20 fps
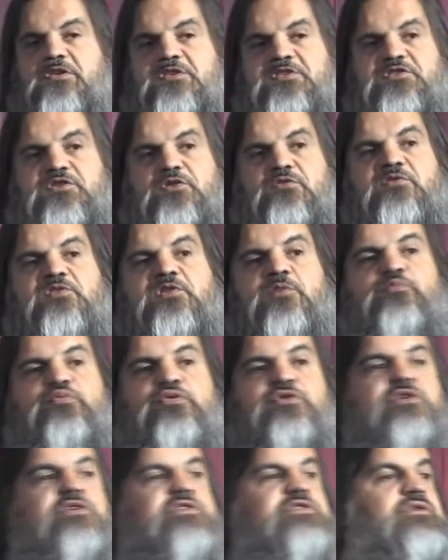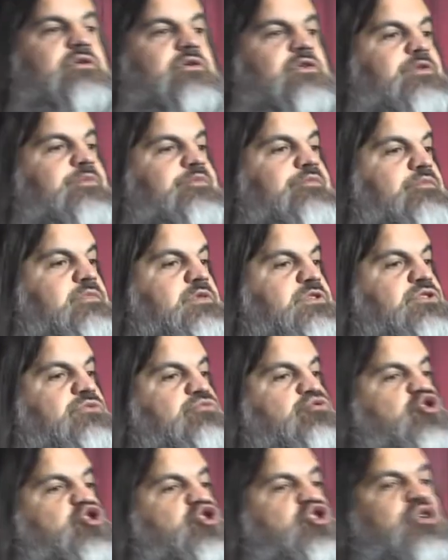Students are producers.
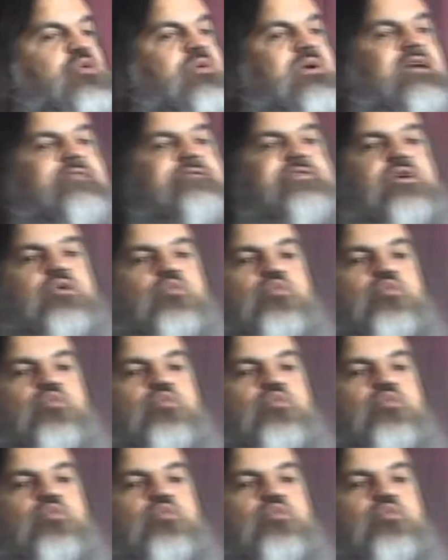Students show off